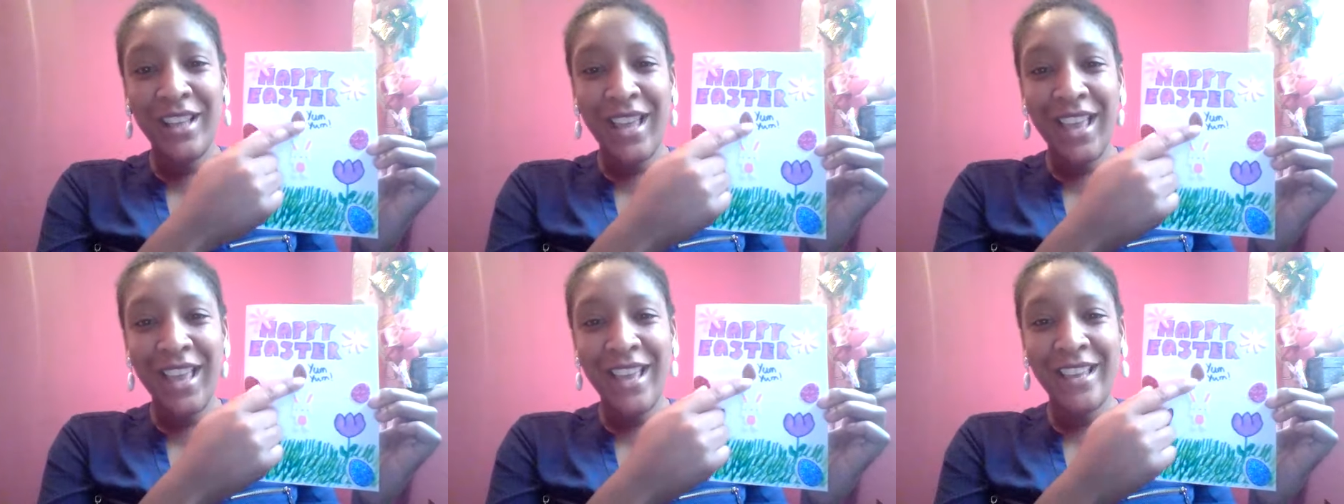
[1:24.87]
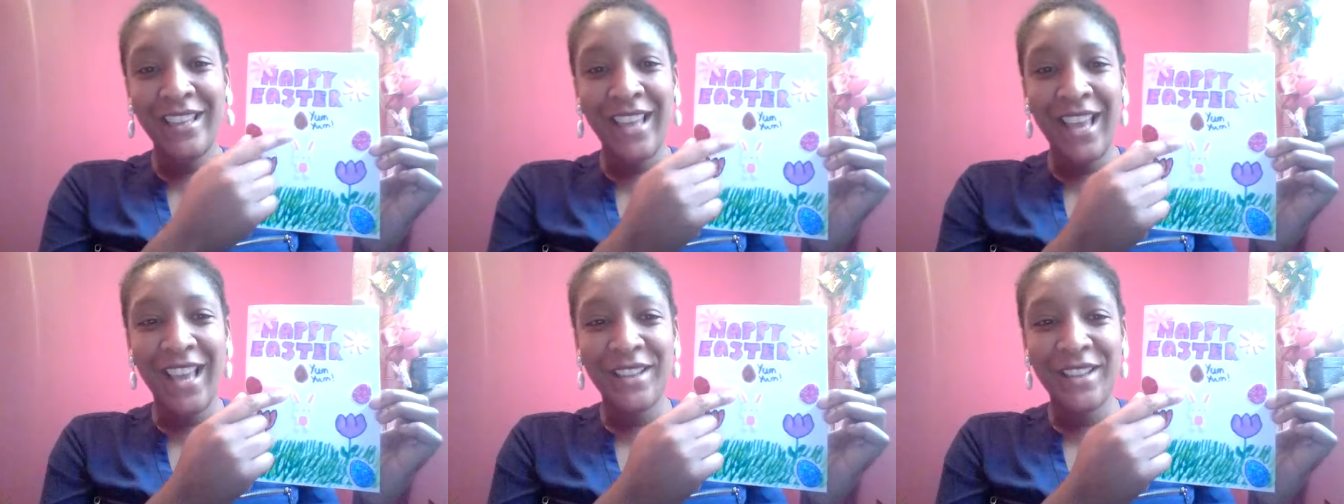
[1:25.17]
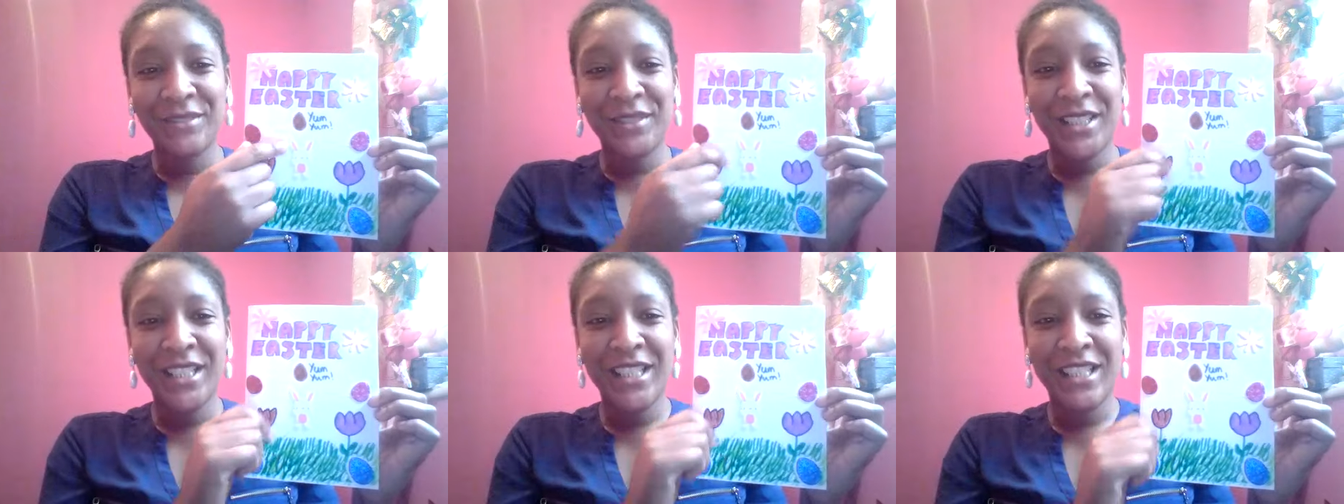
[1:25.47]
egg
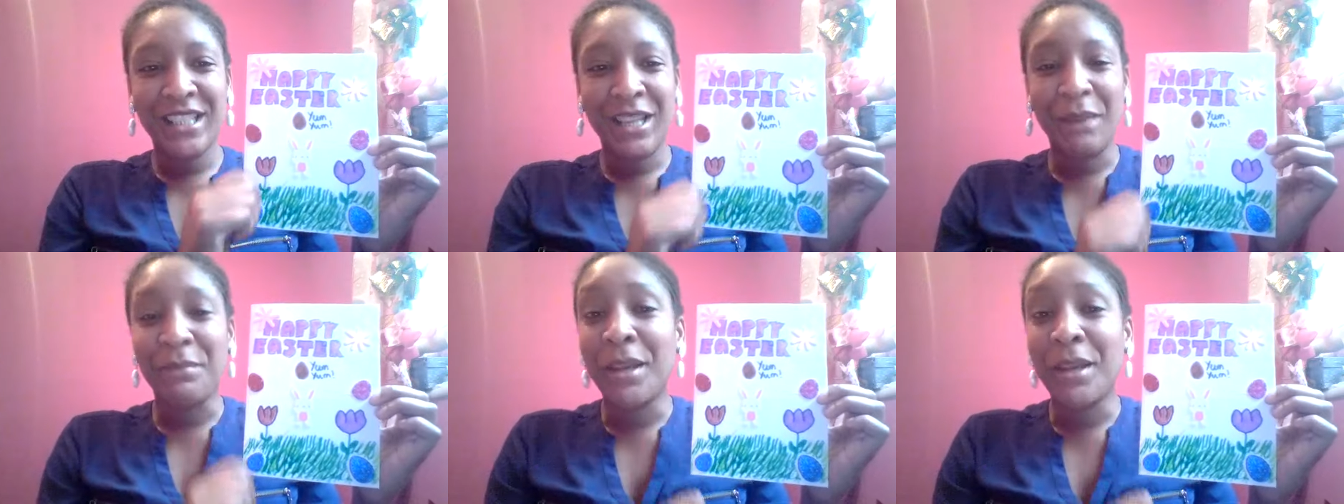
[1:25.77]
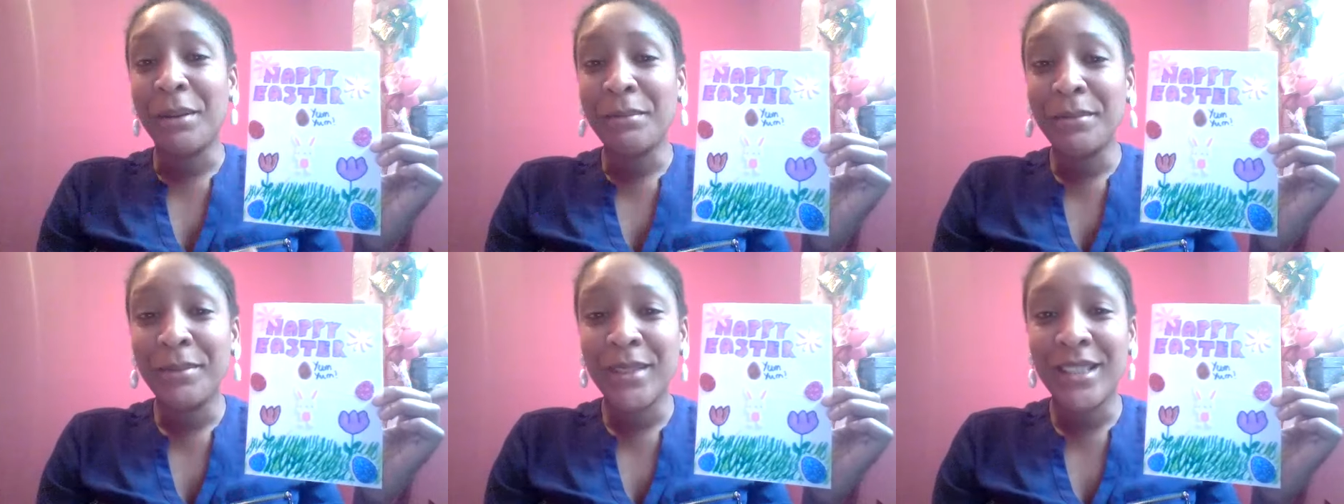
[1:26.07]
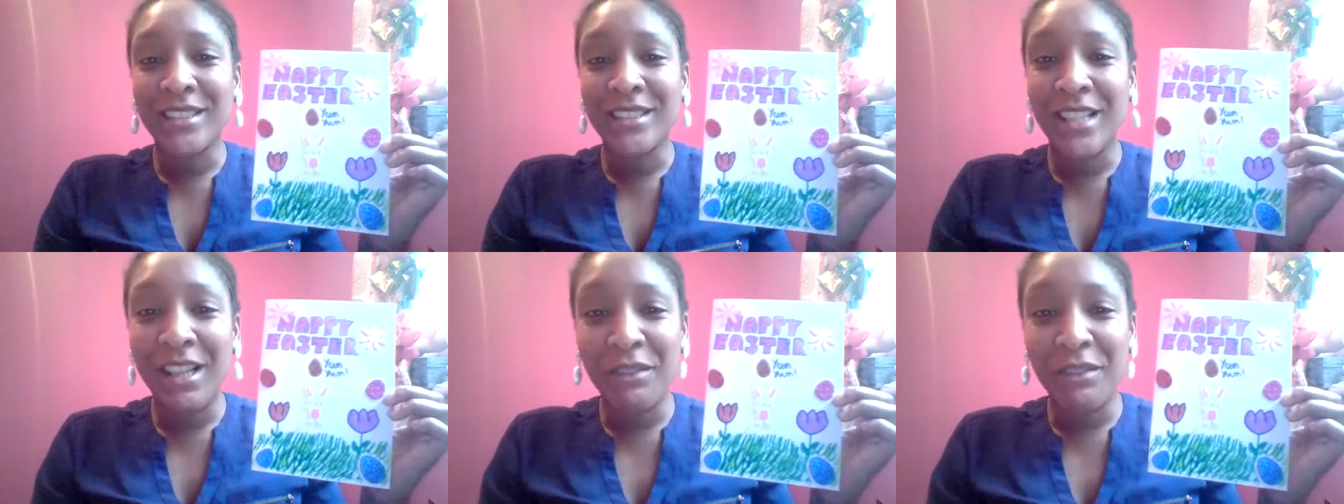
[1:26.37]
and written yum yum
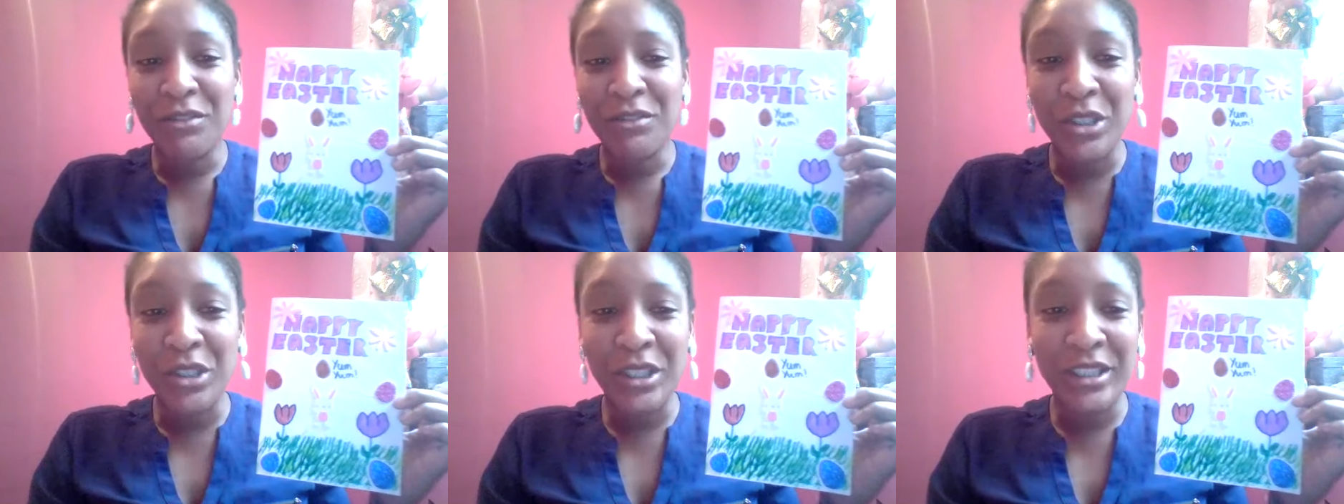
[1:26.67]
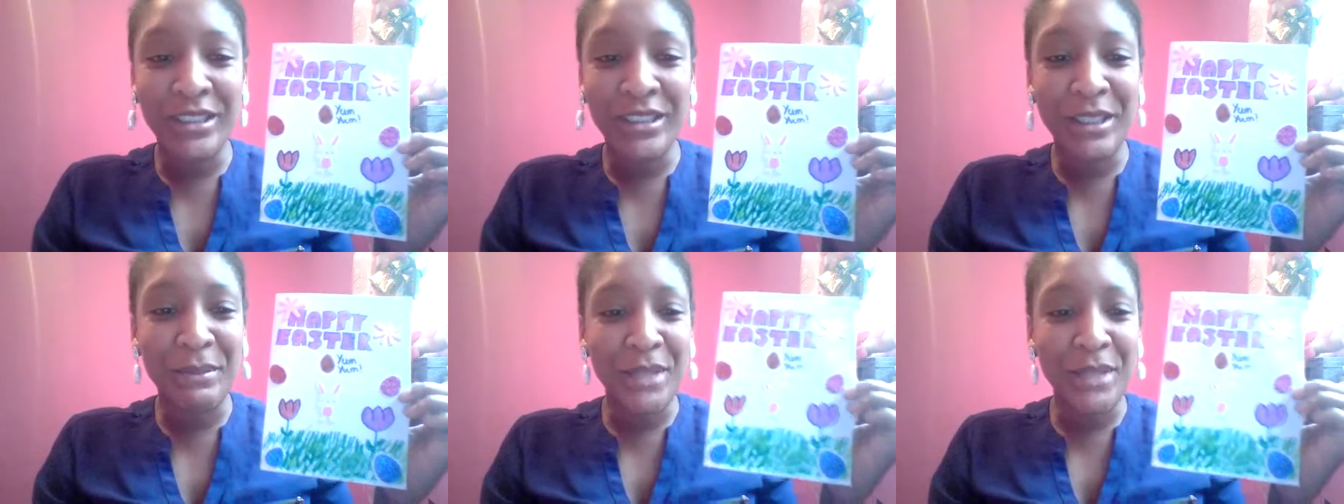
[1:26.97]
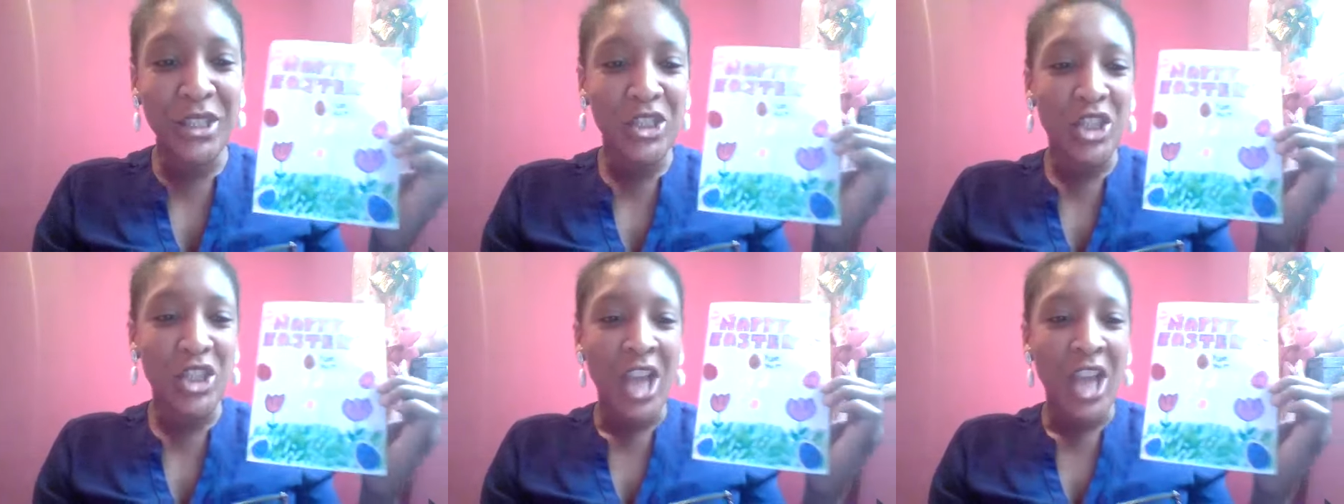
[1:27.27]
because I love chocolate so much